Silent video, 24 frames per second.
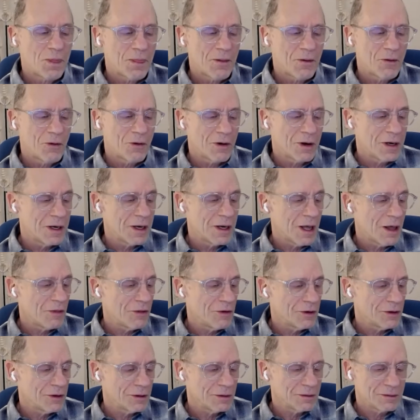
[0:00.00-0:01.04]
Or
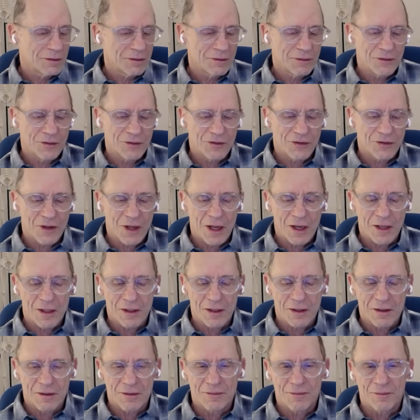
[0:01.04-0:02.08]
another
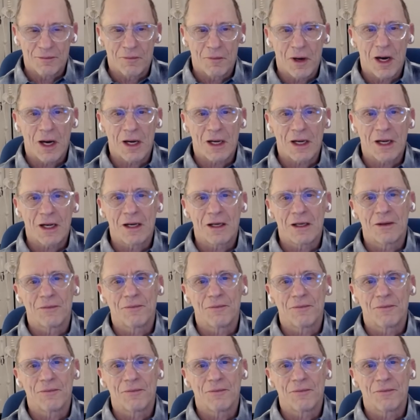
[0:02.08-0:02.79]
Zen monk,